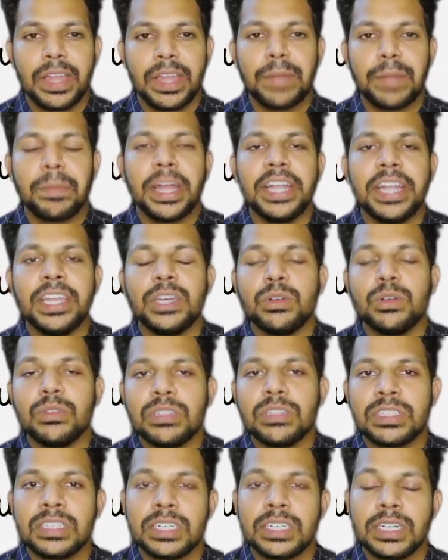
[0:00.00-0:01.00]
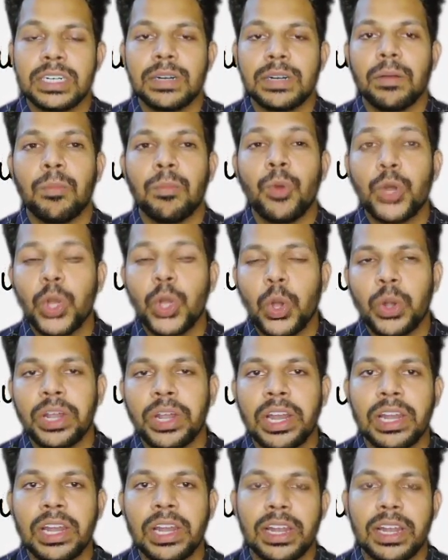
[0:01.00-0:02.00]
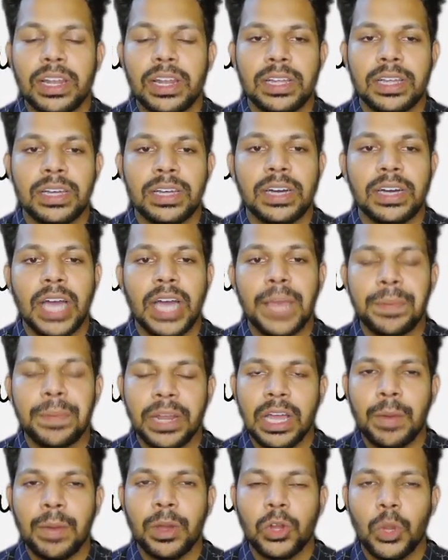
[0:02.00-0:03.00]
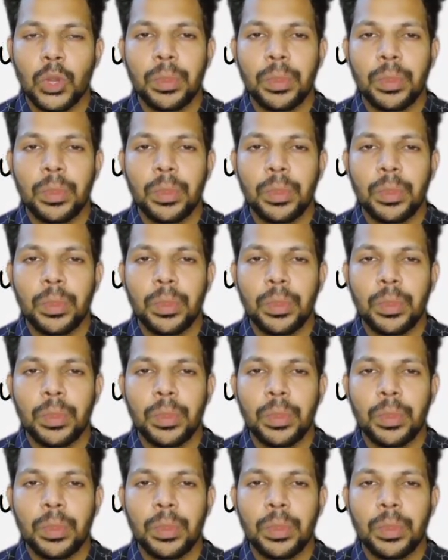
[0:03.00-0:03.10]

And mind you, the monoclonal hypergamma